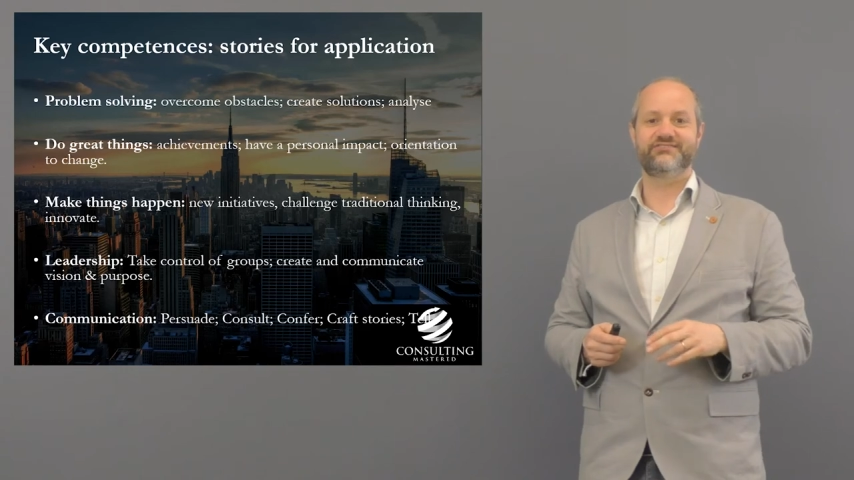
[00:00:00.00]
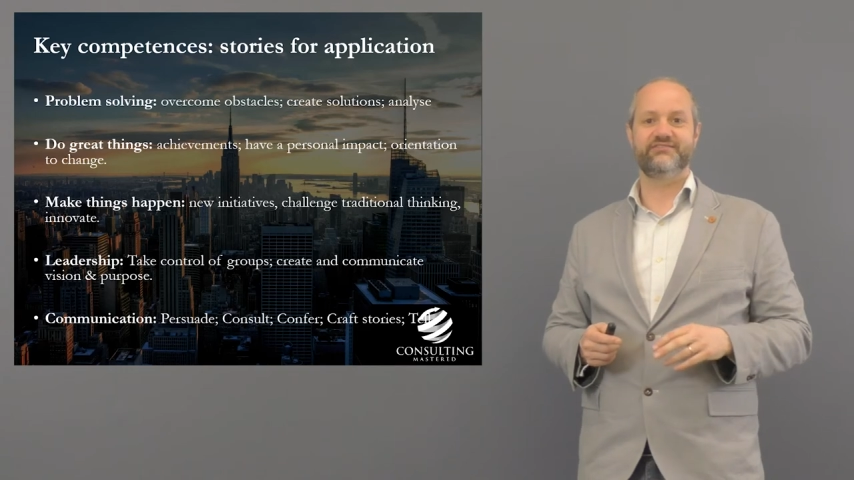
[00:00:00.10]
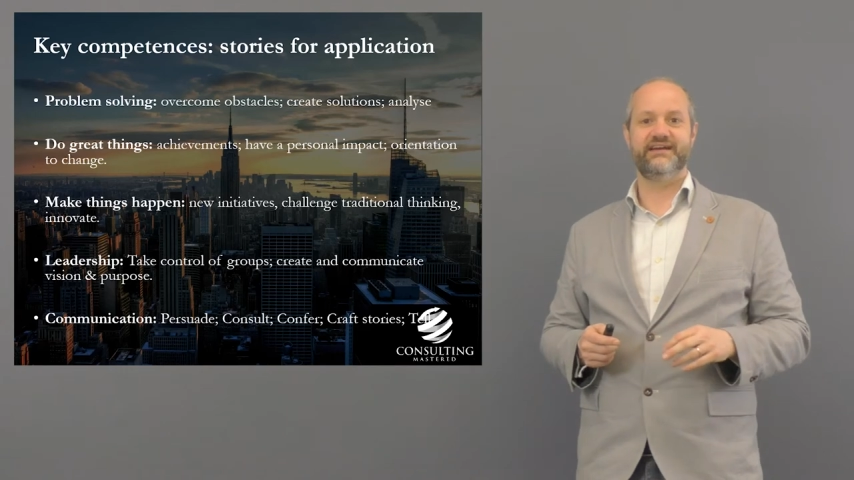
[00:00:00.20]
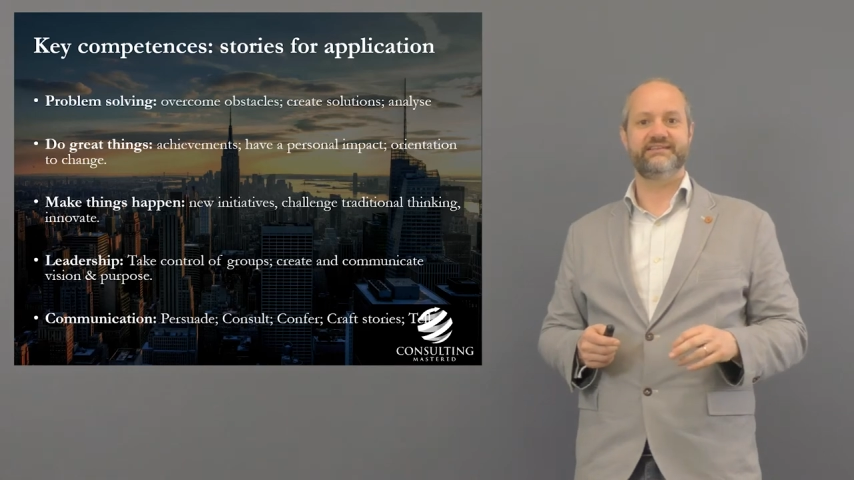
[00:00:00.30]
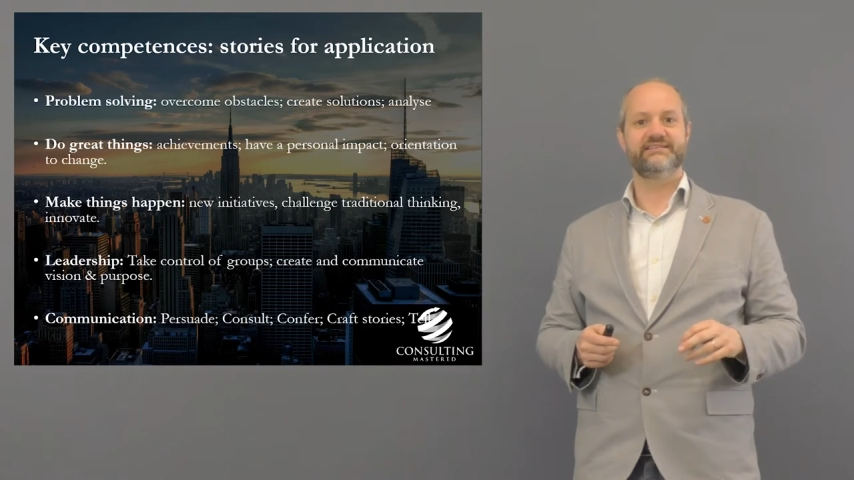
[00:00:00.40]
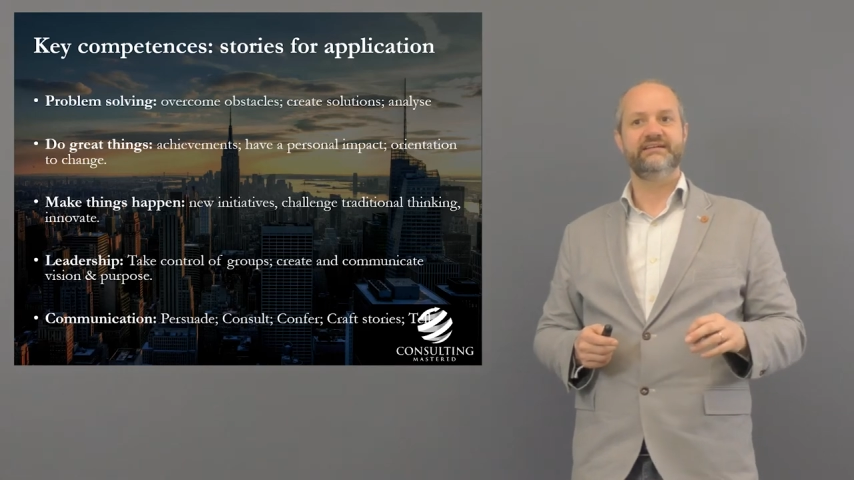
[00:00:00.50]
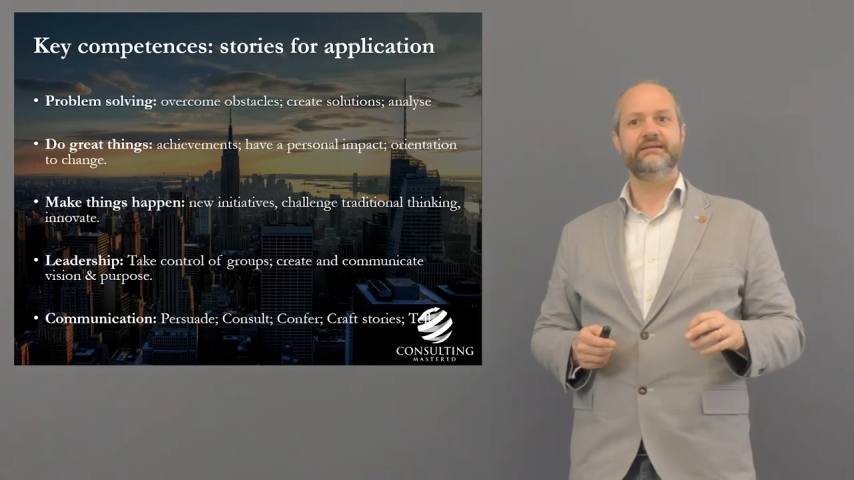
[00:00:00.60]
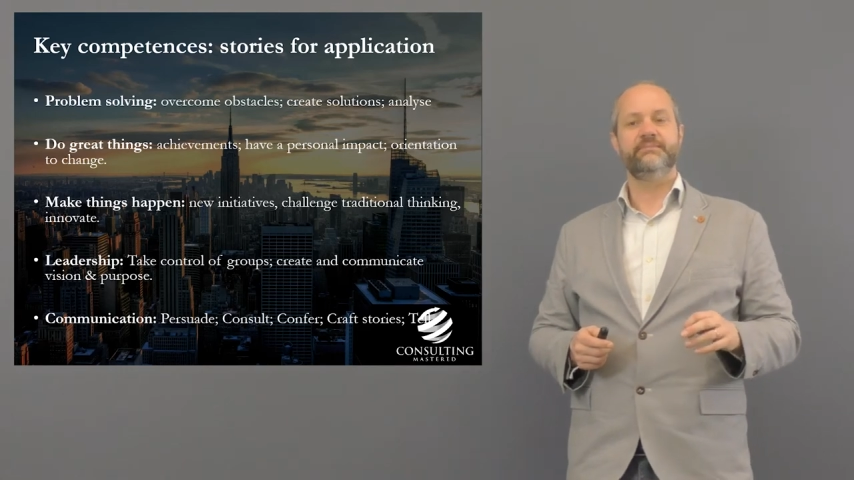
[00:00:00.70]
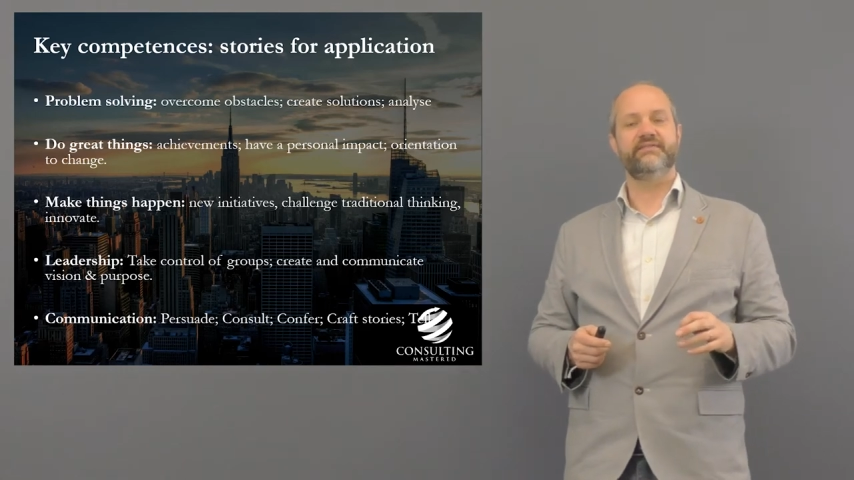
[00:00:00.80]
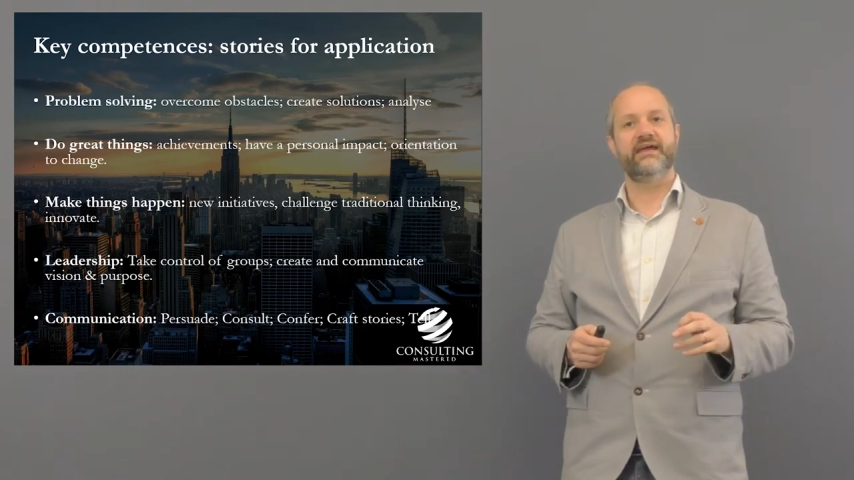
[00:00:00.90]
are great,
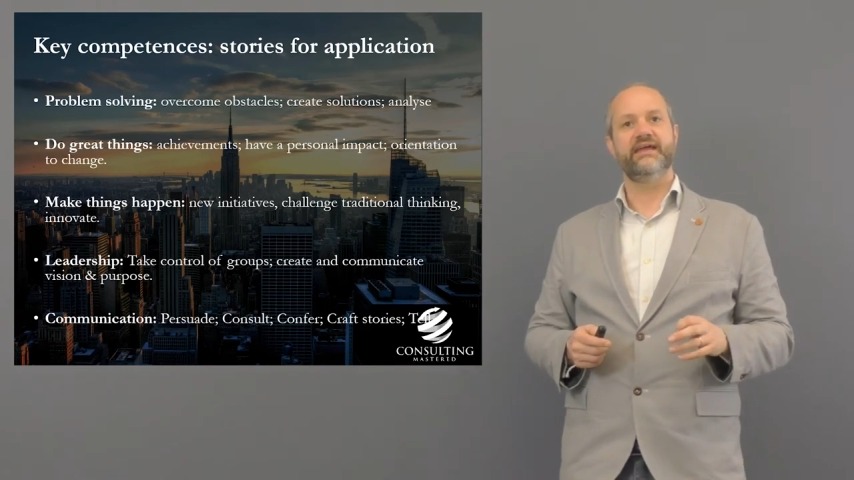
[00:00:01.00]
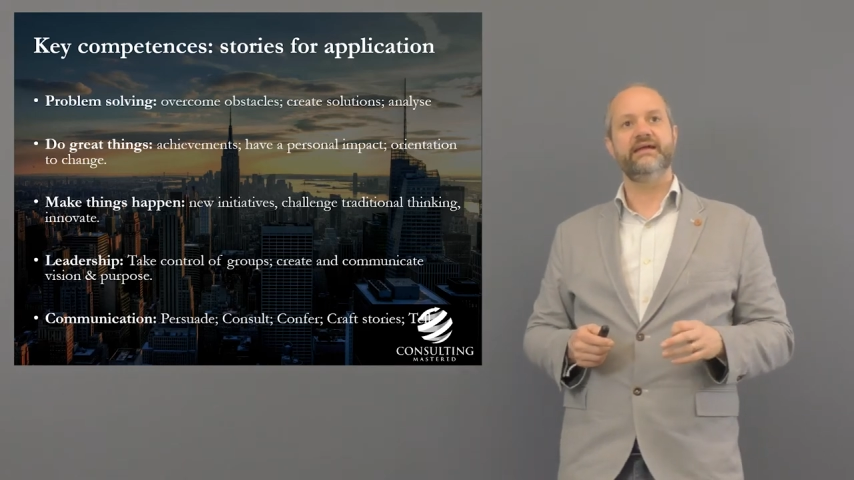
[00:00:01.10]
but